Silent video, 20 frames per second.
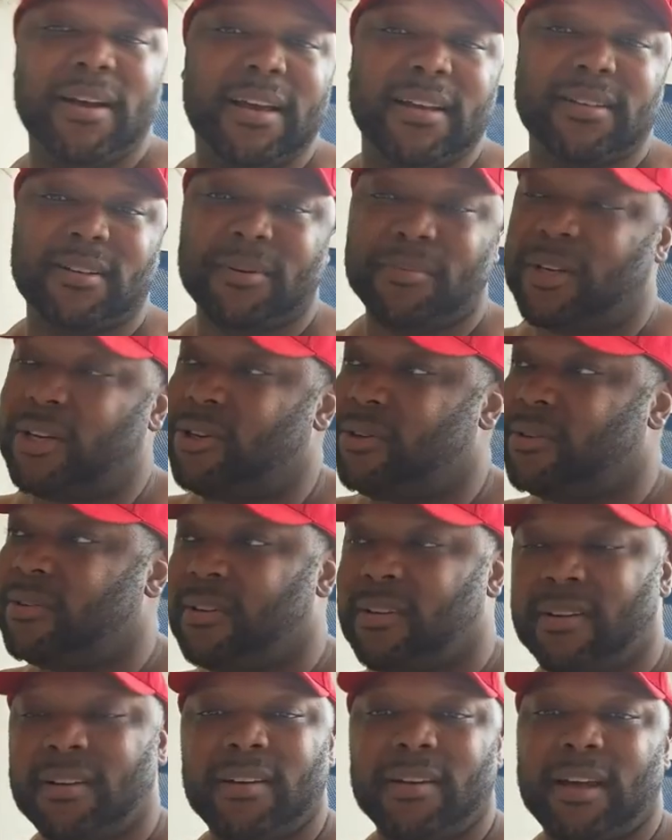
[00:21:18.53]
what else can we do?
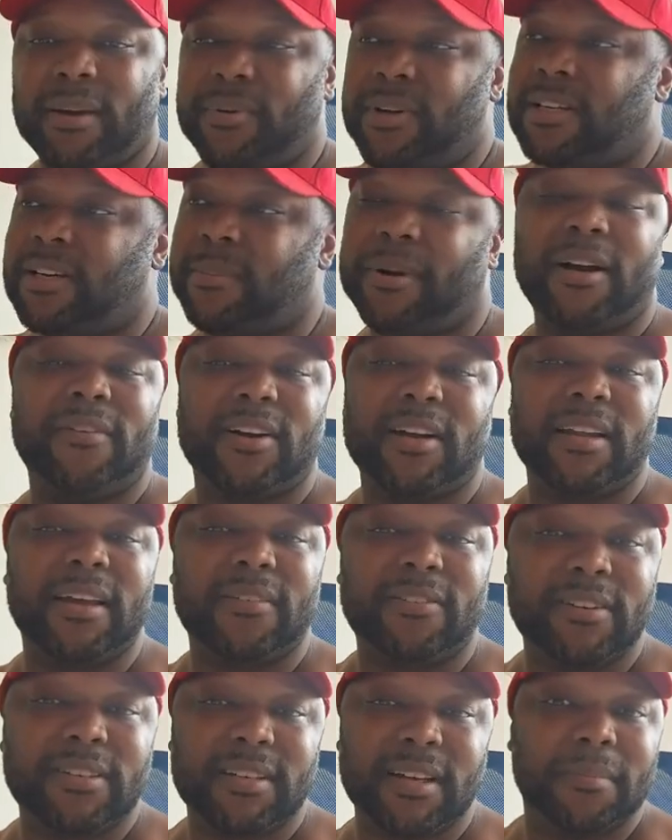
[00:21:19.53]
Can we jump off a
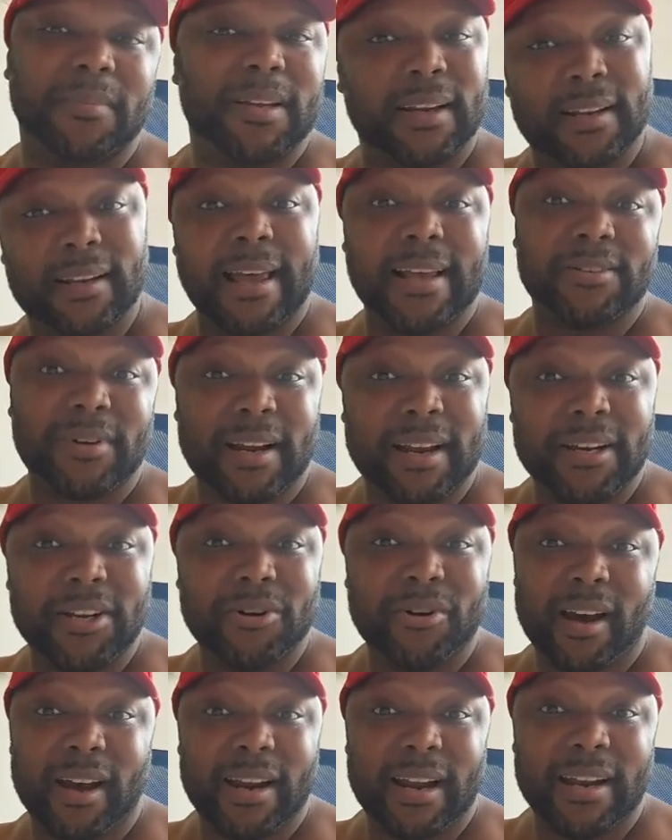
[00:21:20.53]
cliff or something? Look, that's why they
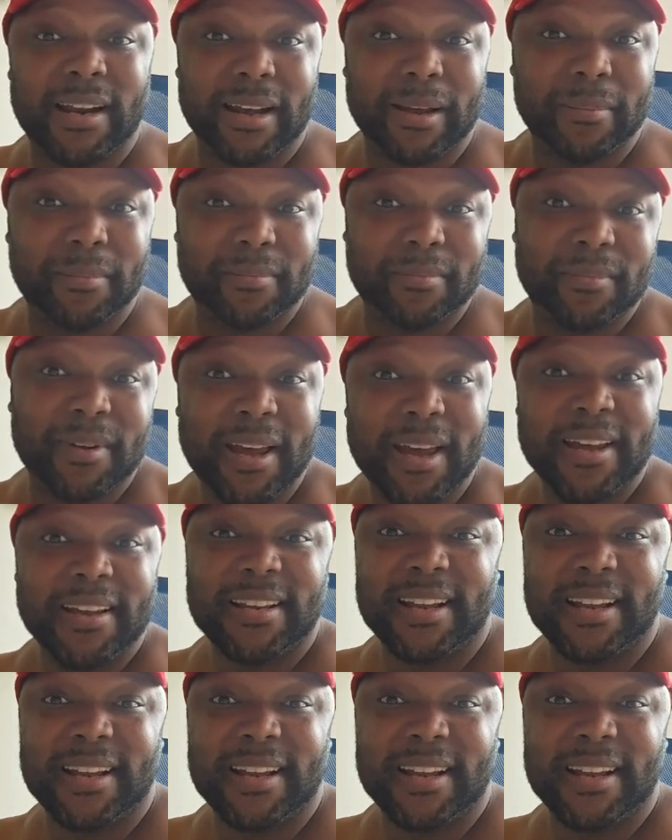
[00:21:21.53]
do all that